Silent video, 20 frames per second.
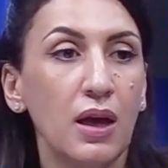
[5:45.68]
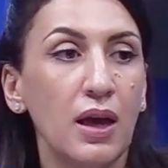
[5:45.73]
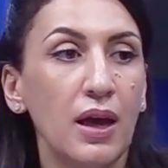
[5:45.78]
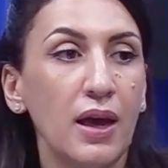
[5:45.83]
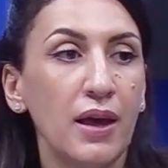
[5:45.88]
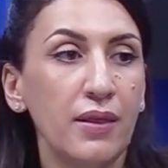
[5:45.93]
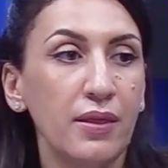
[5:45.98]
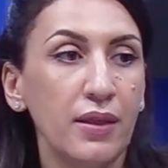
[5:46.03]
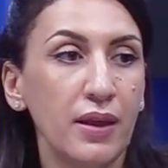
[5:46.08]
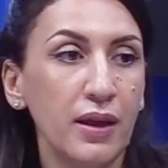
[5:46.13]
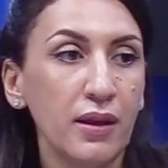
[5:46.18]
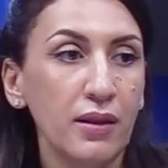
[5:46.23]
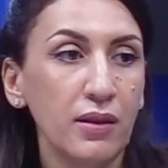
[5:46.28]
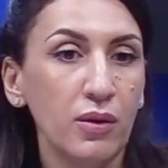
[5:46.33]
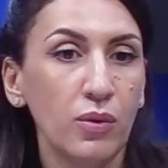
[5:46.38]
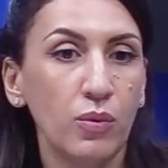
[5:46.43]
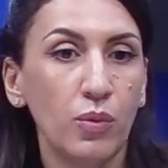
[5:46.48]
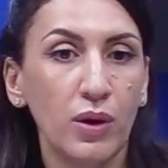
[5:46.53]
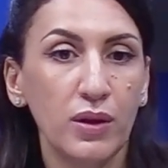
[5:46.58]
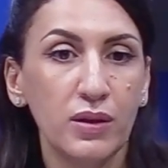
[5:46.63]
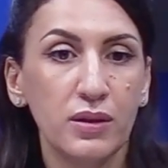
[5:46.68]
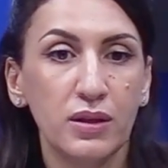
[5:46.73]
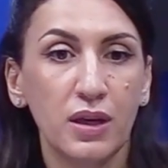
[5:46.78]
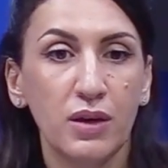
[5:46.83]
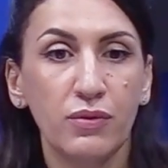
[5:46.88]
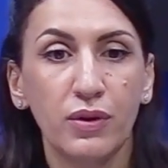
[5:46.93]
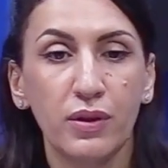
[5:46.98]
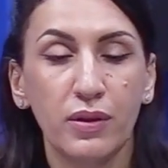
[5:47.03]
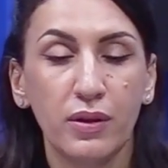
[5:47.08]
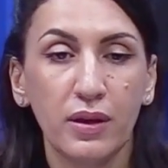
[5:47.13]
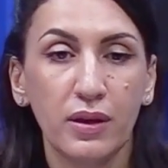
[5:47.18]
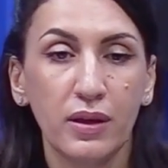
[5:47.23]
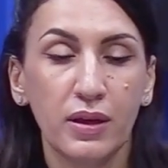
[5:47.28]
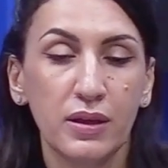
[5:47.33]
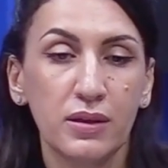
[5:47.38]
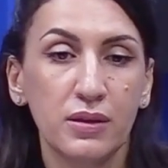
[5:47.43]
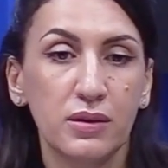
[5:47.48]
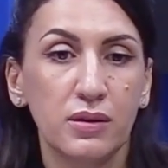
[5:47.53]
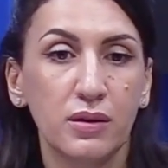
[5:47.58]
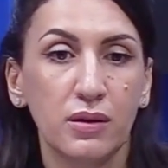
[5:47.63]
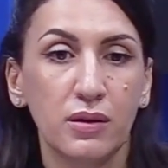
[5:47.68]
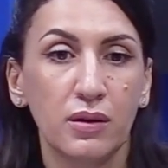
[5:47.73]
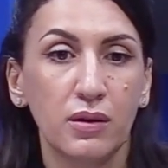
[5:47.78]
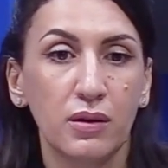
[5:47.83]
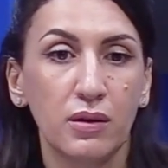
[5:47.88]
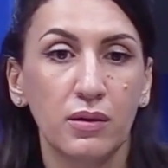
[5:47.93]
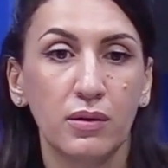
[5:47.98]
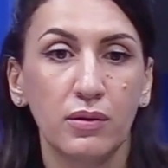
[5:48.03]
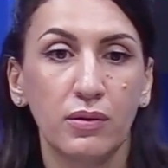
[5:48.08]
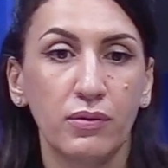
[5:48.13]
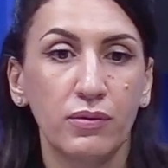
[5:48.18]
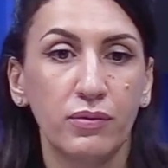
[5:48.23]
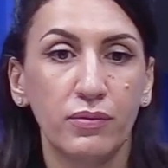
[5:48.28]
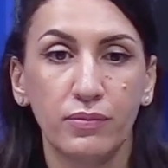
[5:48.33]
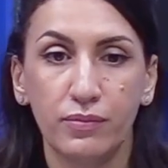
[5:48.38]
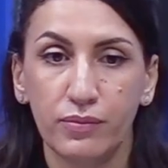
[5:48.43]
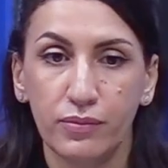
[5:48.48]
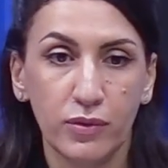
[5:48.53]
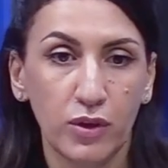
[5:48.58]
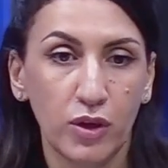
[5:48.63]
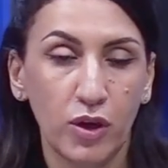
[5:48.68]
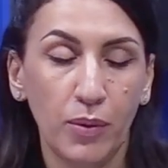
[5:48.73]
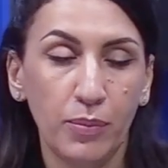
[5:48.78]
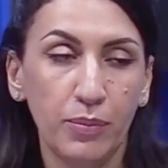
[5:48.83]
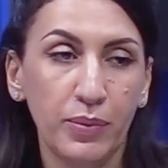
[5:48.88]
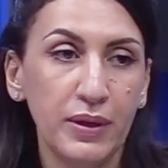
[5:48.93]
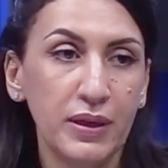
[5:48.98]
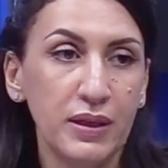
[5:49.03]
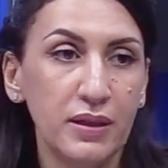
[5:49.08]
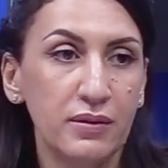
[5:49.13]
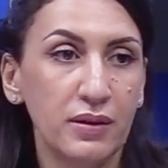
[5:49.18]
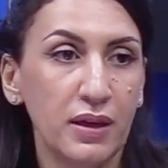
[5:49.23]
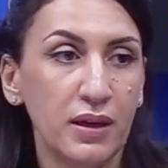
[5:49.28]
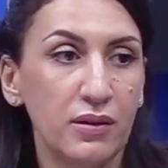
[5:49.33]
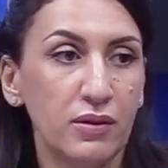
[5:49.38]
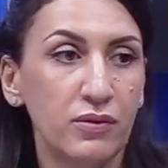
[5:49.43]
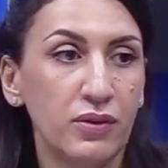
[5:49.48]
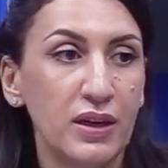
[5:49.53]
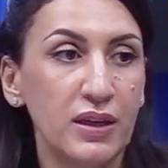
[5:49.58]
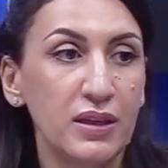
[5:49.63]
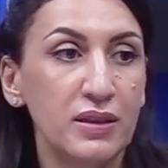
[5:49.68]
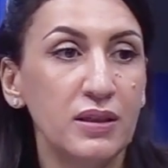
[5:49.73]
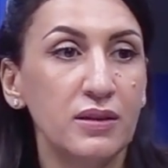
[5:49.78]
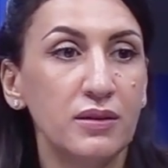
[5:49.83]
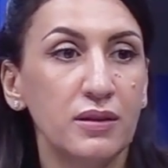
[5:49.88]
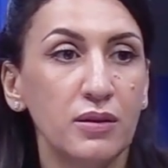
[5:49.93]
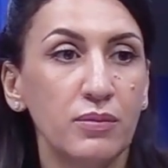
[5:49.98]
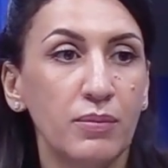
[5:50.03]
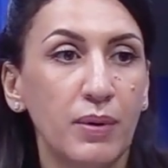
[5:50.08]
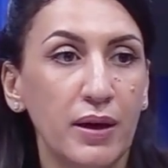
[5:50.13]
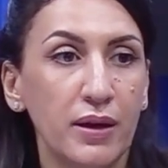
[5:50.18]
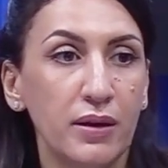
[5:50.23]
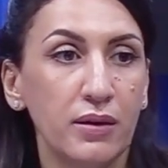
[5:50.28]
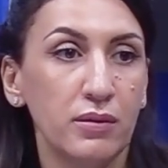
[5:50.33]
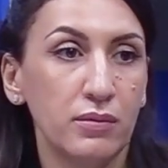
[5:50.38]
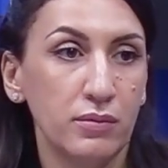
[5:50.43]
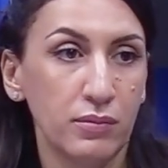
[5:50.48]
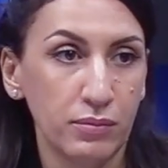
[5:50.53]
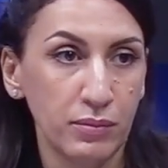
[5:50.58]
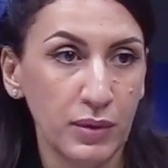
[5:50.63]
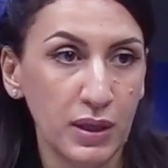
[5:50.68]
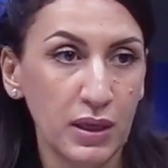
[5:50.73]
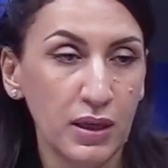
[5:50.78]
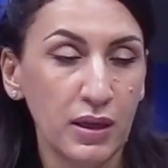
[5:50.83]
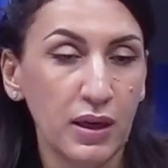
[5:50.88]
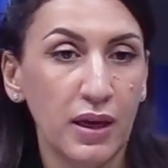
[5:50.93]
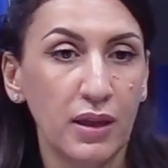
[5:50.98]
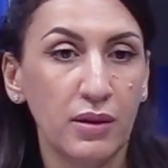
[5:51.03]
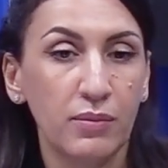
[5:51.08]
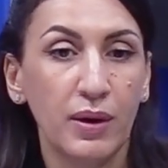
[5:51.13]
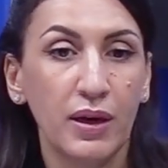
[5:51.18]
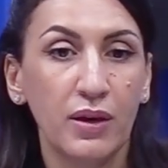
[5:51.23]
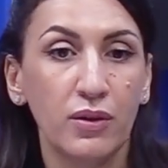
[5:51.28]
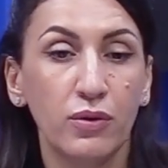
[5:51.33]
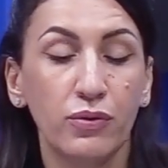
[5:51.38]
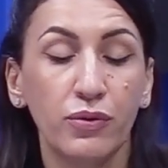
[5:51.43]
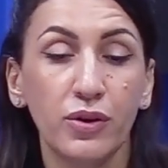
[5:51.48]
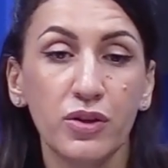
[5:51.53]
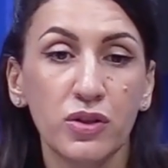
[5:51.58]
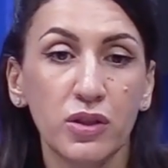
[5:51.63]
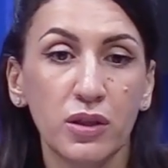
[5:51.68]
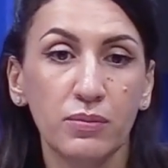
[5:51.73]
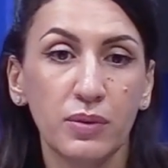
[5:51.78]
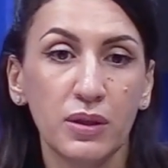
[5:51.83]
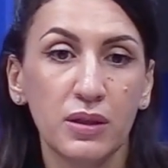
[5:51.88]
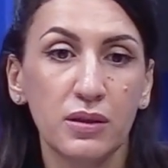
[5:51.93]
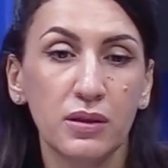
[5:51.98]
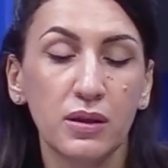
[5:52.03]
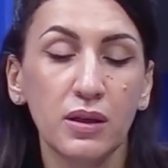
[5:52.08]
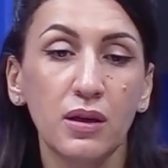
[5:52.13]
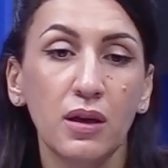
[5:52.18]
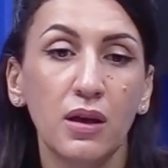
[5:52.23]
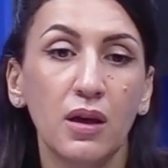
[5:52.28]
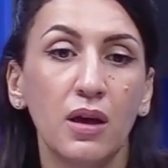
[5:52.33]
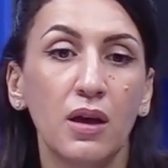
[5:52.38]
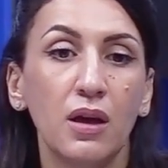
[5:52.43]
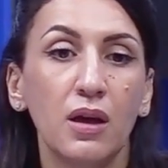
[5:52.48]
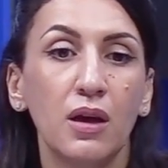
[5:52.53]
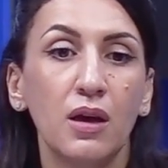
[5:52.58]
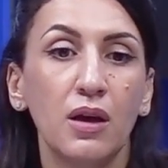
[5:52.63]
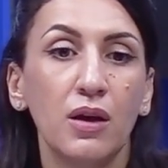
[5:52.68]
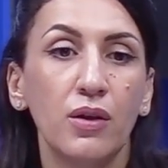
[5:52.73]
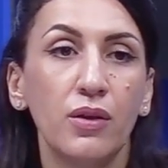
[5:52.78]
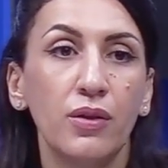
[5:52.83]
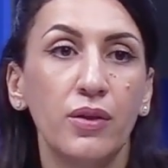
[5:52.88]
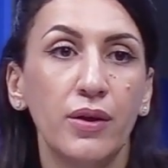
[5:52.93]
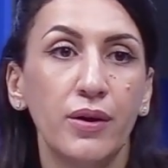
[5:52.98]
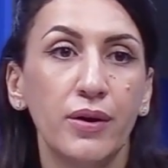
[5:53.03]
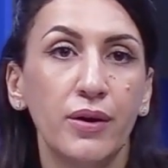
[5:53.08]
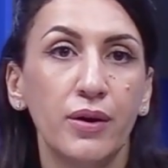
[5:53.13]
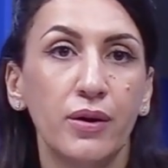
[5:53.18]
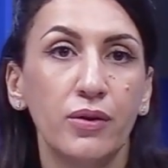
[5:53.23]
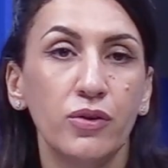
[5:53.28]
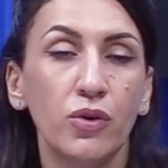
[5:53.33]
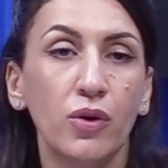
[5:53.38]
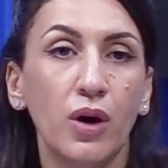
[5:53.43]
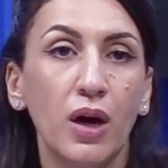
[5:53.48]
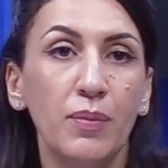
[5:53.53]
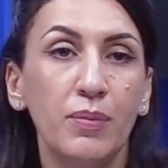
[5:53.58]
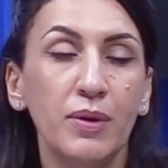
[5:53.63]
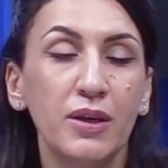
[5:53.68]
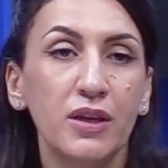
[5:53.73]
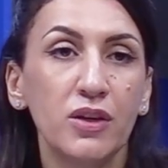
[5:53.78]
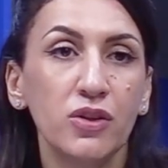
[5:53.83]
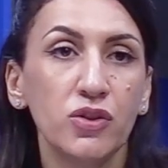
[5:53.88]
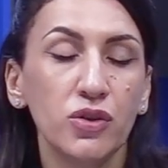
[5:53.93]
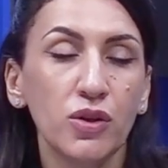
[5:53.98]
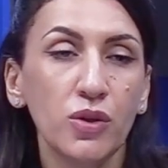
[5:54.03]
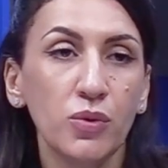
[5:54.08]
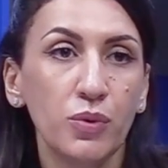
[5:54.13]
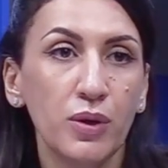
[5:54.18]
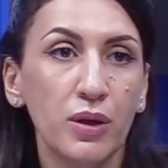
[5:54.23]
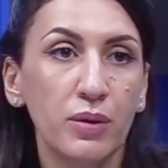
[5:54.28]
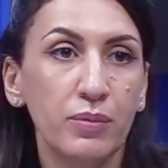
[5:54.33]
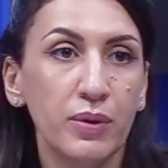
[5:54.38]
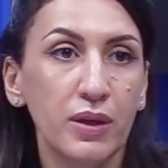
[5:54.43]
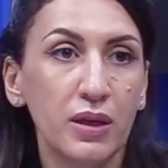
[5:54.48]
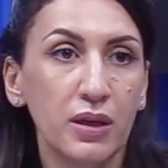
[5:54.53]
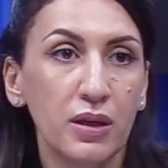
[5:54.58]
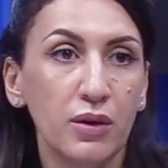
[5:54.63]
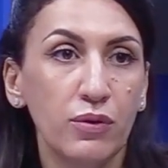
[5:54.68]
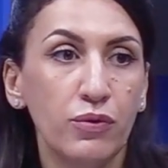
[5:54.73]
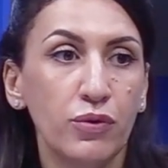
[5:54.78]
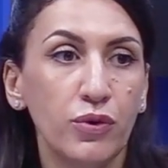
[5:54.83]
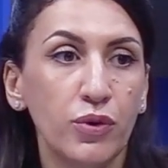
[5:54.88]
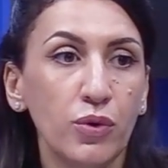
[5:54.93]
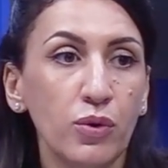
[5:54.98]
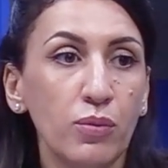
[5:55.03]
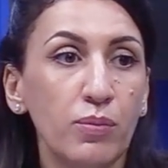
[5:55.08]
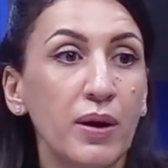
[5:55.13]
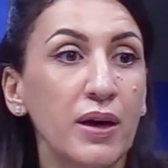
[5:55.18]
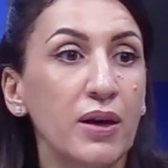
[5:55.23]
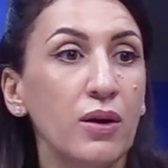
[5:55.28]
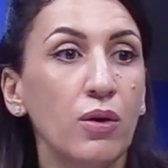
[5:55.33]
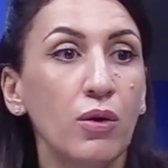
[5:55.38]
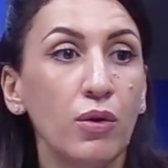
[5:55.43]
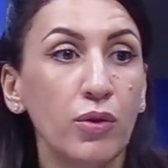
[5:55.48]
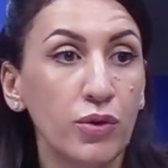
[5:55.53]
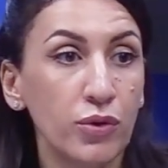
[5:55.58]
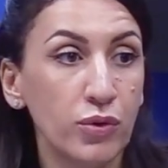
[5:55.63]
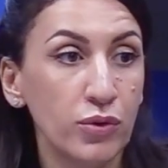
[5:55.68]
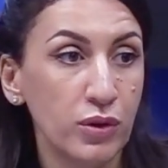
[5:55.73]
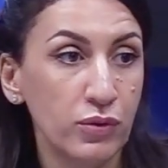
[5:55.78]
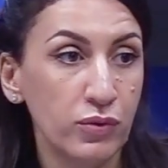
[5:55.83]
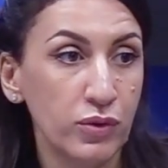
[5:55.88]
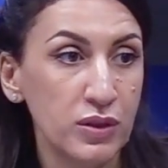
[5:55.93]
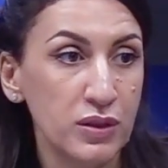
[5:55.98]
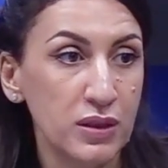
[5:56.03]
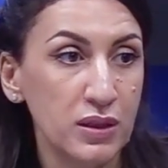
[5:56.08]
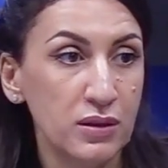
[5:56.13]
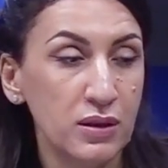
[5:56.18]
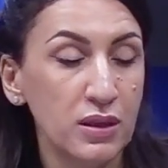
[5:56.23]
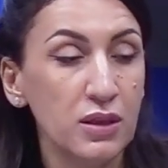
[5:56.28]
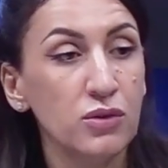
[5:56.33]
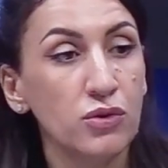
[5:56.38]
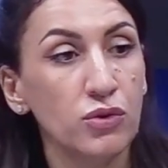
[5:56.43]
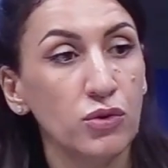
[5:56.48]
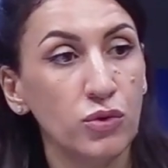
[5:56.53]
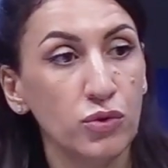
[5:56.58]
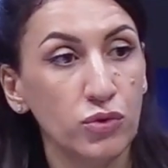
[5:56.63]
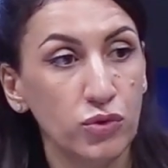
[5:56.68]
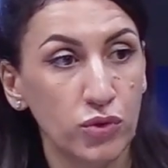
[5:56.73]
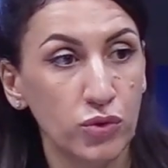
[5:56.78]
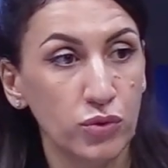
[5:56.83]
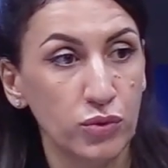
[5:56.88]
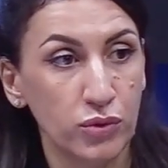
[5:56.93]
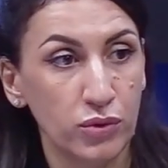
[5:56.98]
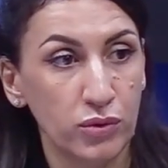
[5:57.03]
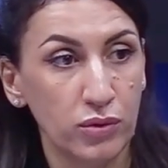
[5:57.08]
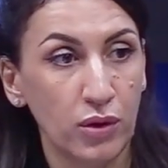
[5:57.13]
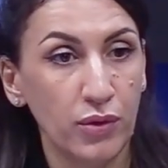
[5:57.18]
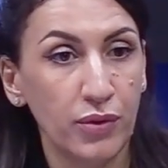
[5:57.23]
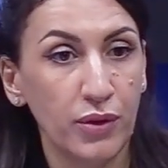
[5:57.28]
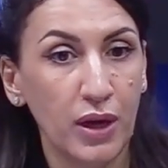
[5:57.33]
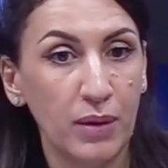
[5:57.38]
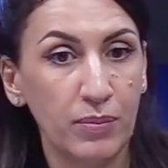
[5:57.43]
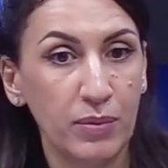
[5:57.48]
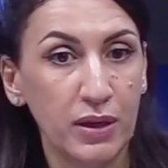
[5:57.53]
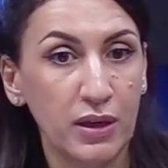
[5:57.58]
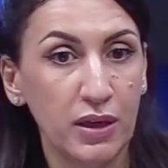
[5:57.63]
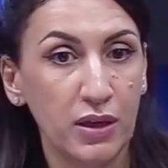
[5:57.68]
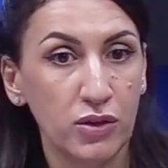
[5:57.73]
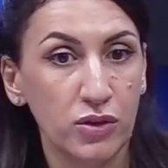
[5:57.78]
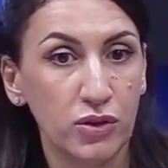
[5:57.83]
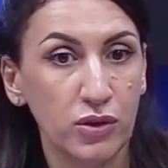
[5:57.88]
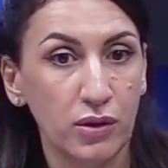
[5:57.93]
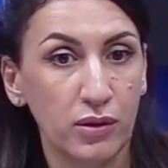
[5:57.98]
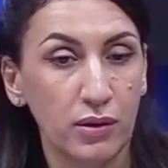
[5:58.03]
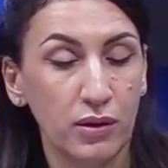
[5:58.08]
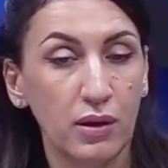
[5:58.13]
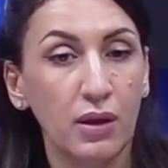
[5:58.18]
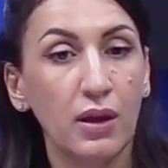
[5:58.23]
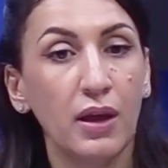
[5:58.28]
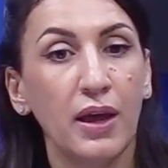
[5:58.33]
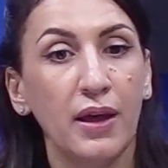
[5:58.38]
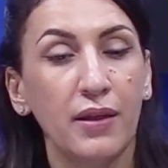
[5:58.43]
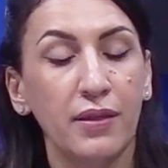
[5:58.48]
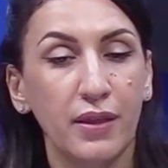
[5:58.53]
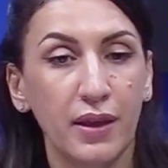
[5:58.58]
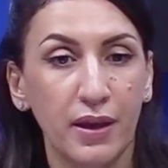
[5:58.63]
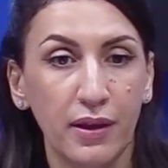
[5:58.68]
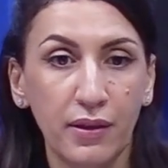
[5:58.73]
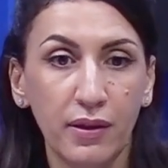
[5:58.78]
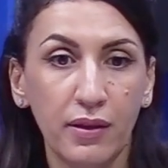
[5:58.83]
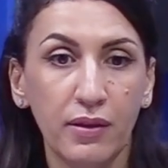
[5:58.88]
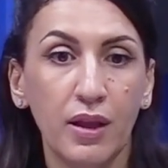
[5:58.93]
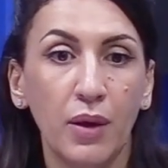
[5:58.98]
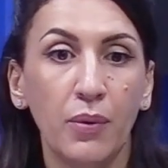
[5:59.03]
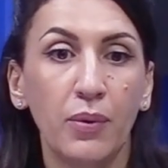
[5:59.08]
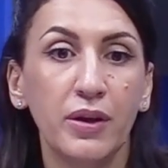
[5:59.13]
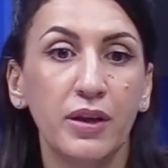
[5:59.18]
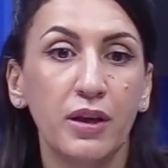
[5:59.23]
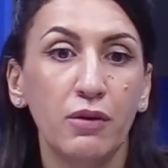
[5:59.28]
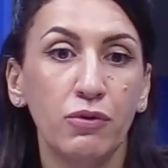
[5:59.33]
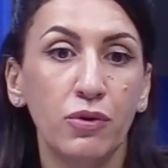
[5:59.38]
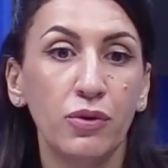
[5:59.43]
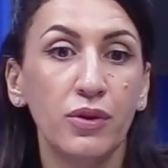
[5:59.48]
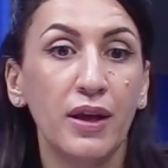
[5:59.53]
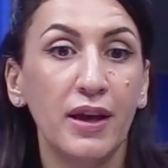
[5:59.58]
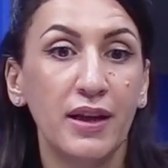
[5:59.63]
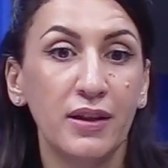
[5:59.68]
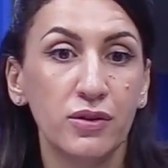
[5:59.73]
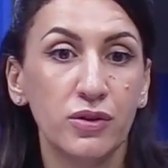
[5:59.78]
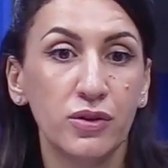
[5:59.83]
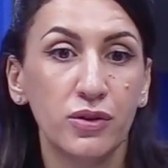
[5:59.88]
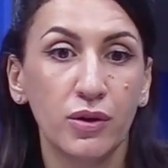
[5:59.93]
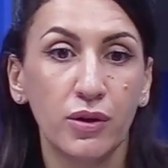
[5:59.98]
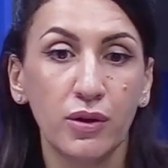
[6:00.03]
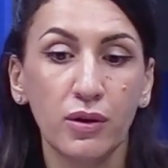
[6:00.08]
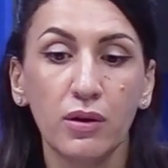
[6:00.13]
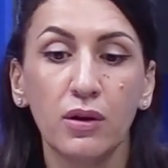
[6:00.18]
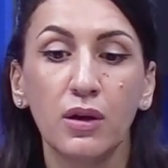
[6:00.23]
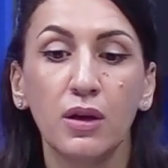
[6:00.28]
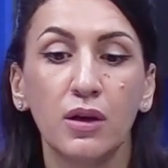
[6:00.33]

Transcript: And then once everything is uh, complete and validated by me and by the French embassy, the, your application will be viewed by all the universities you choose on the application. And then they will give you the answer.